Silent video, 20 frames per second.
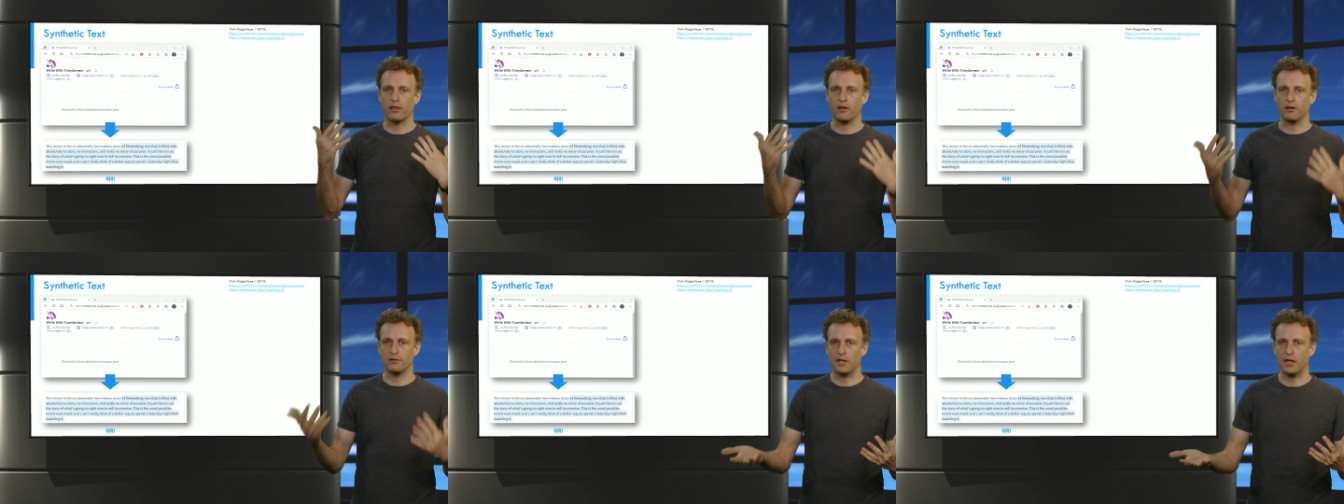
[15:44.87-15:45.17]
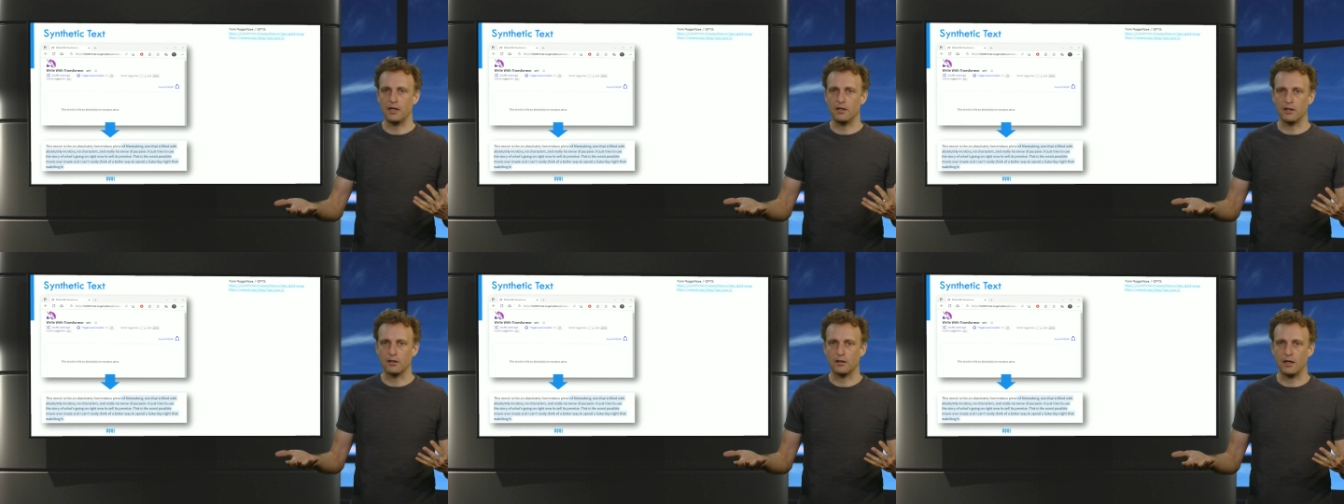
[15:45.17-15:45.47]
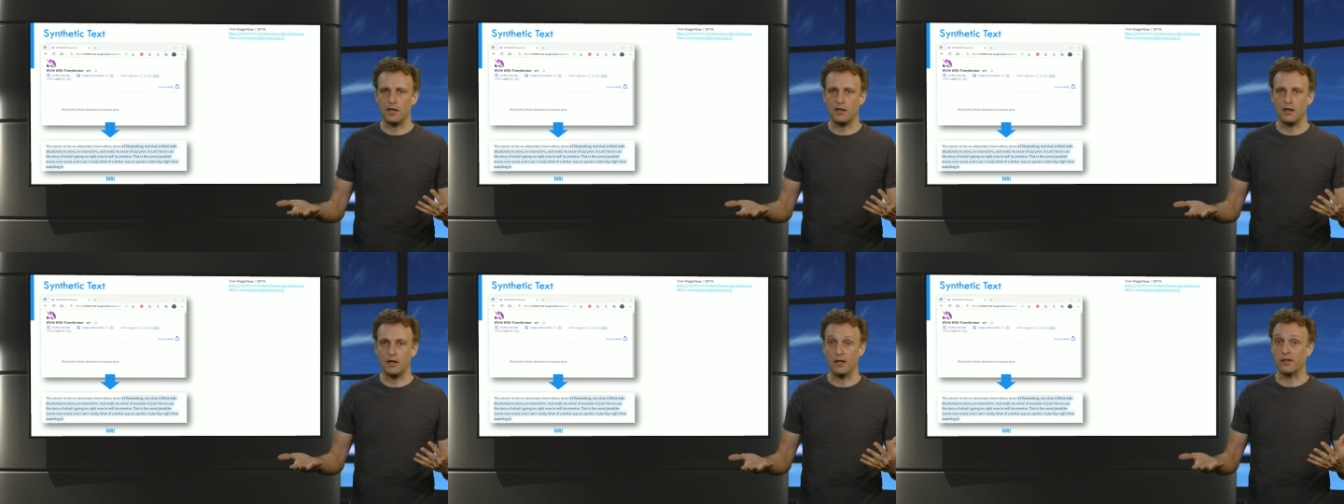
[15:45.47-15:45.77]
synthetic
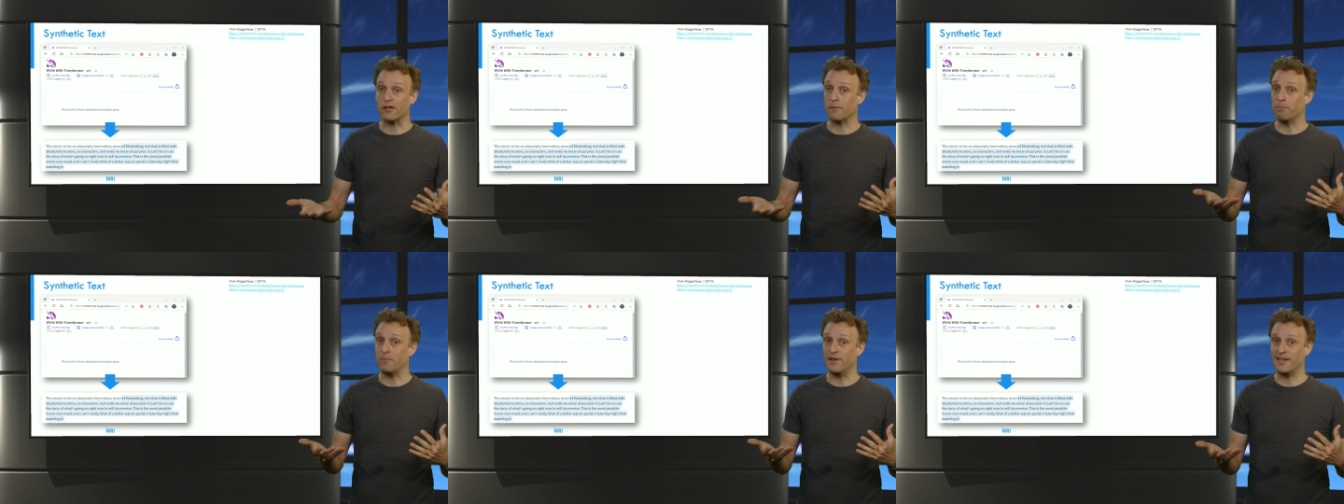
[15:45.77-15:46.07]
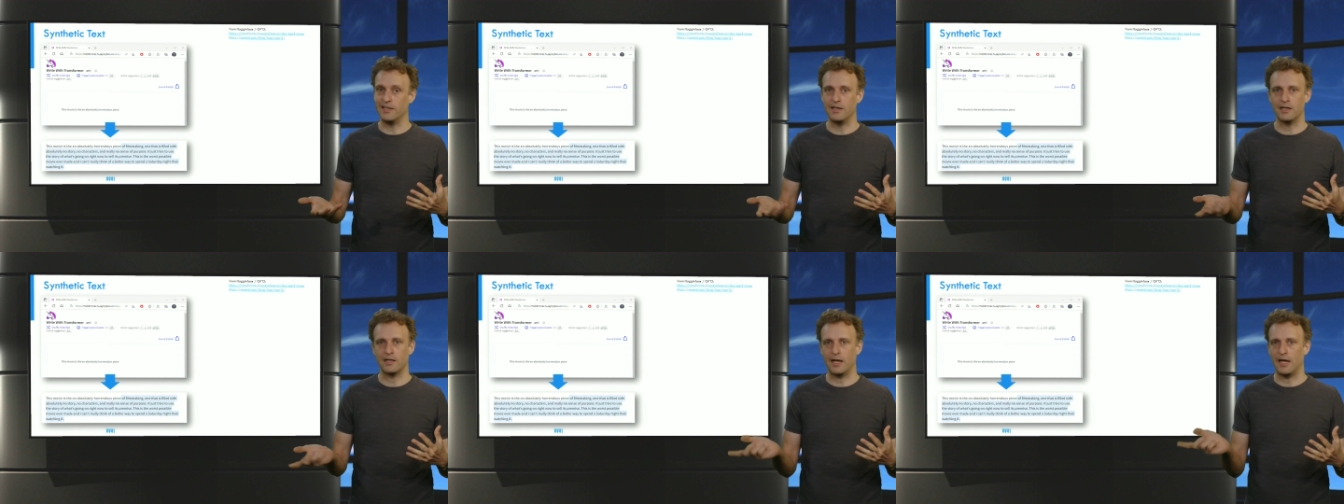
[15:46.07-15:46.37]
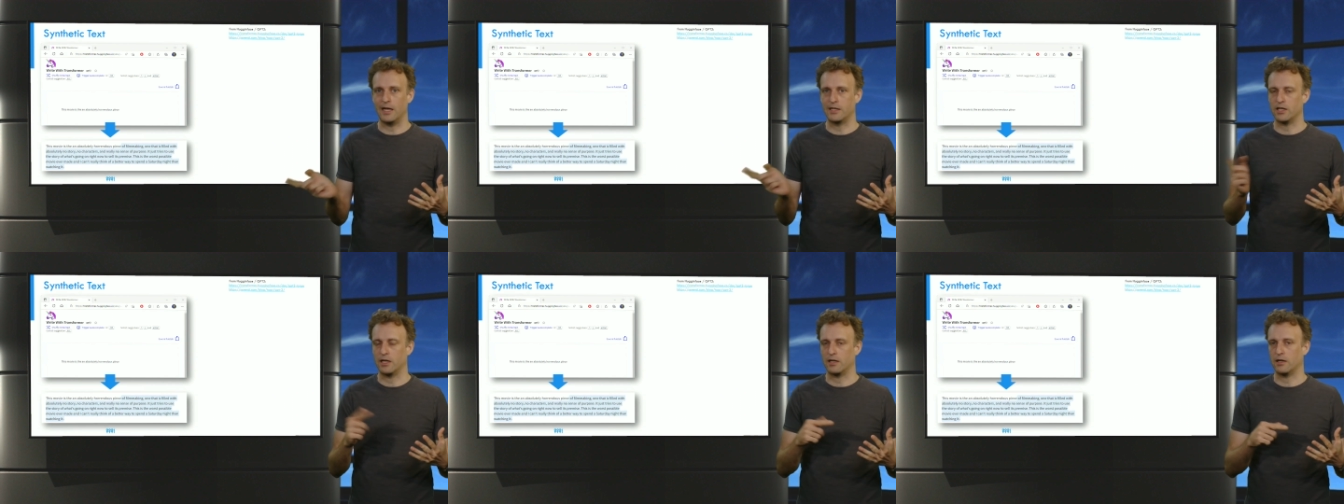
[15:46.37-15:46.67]
data is a
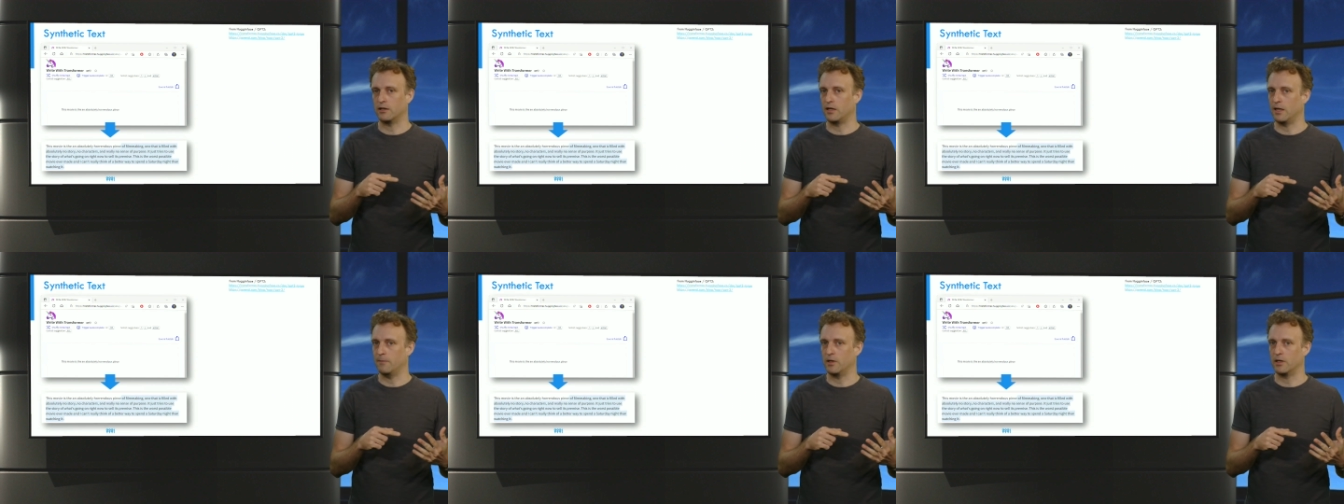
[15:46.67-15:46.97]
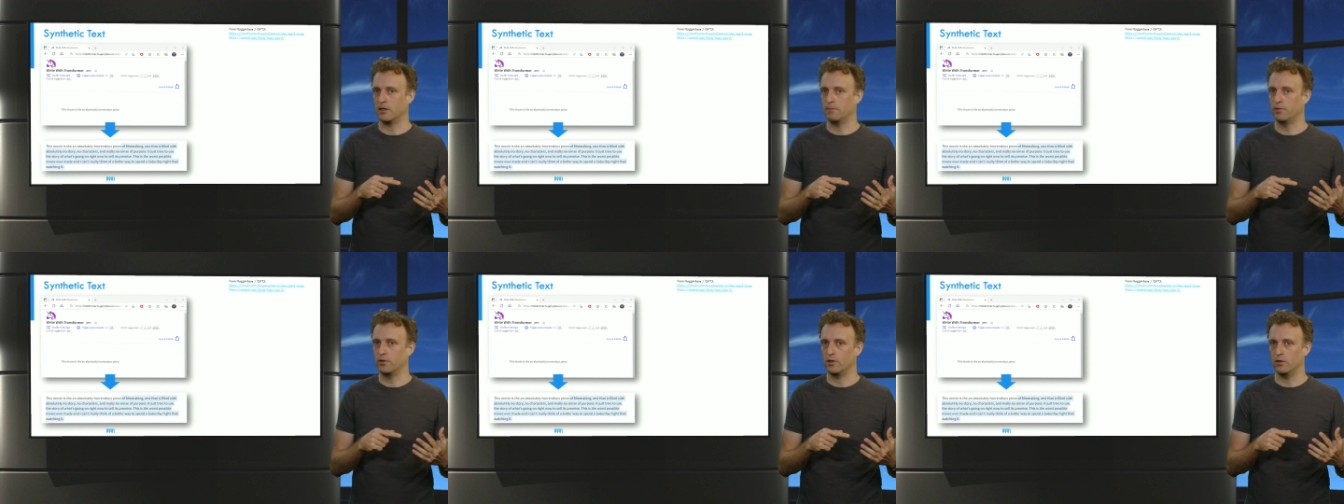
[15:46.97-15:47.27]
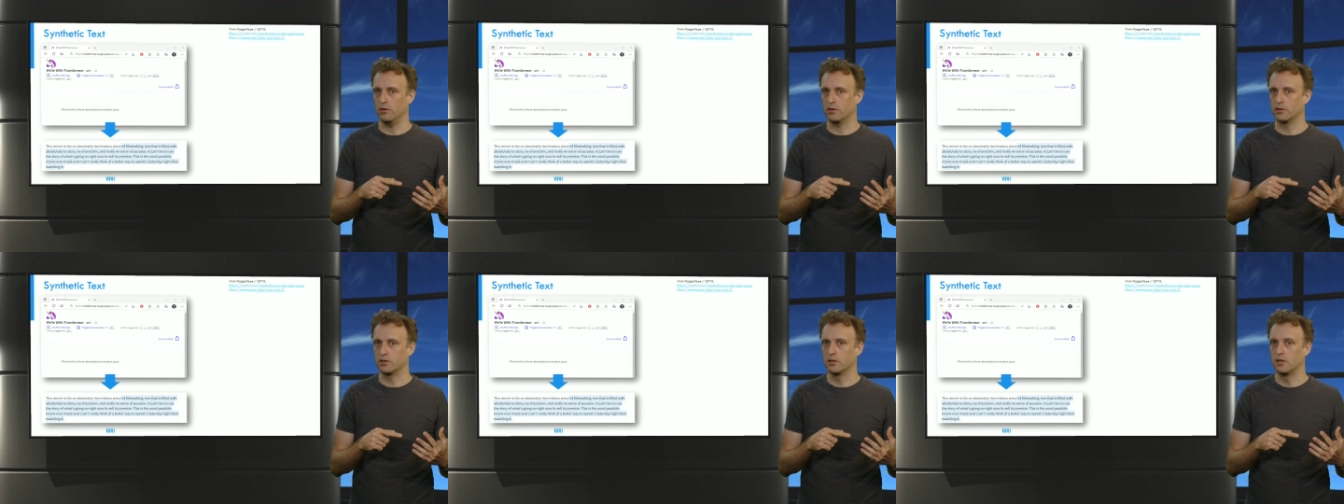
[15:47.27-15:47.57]
bleeding-edge academic
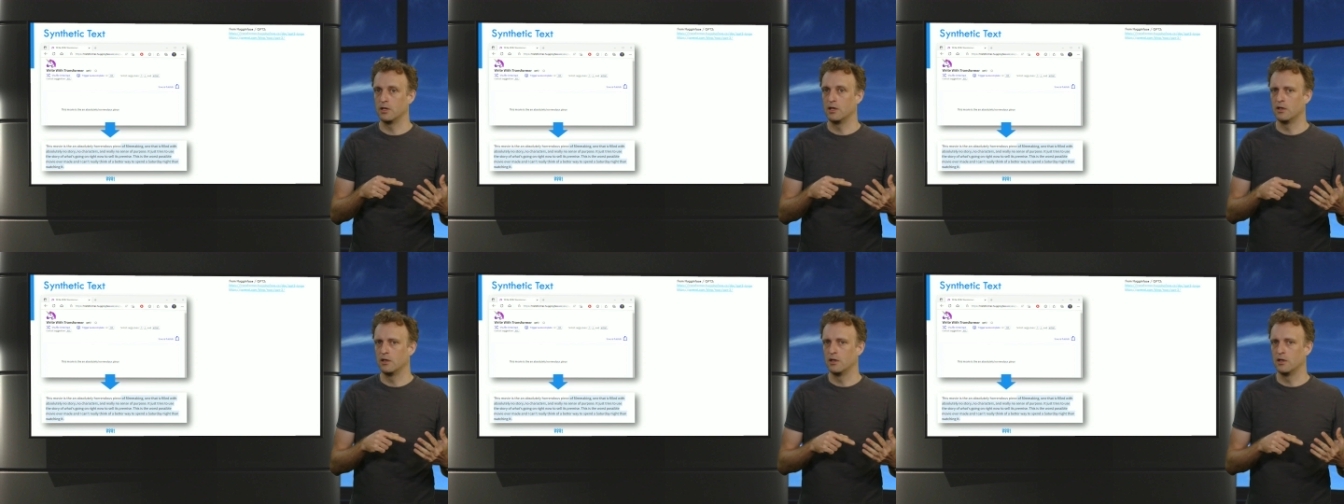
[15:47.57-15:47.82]
approach.